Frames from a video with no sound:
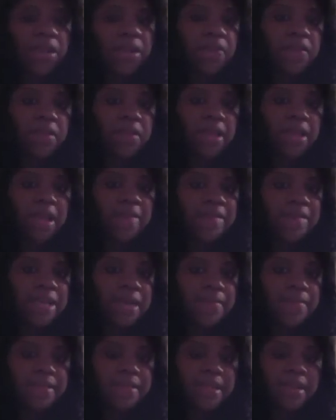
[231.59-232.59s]
for
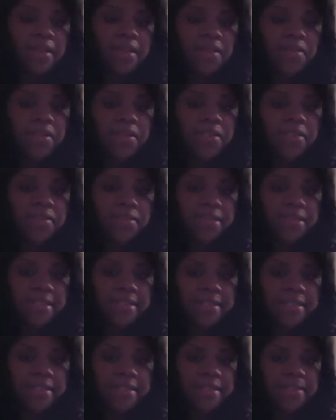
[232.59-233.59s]
laptops and other
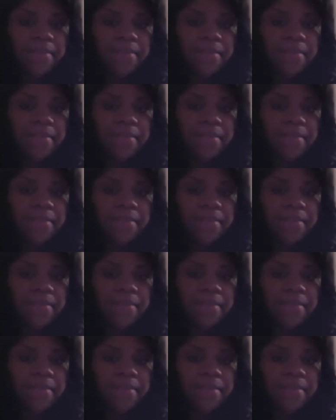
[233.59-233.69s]
resources.